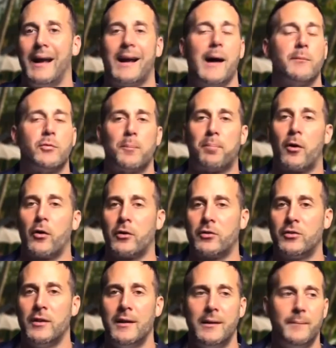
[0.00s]
it comes with
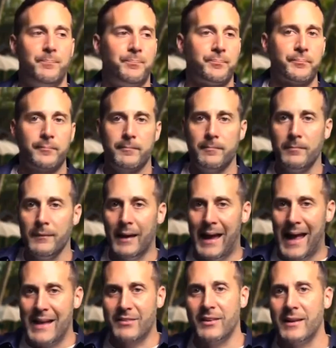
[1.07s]
perks.
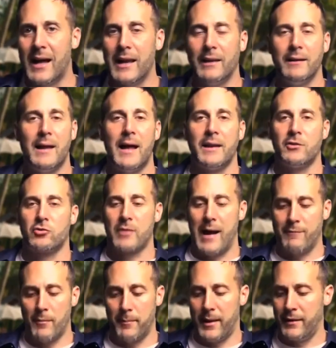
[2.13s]
Has a lot of
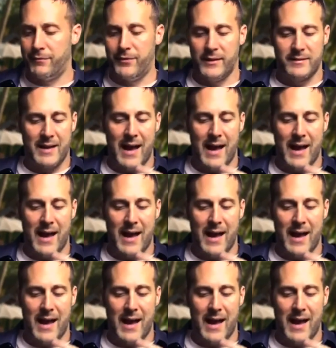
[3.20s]
travel benefits.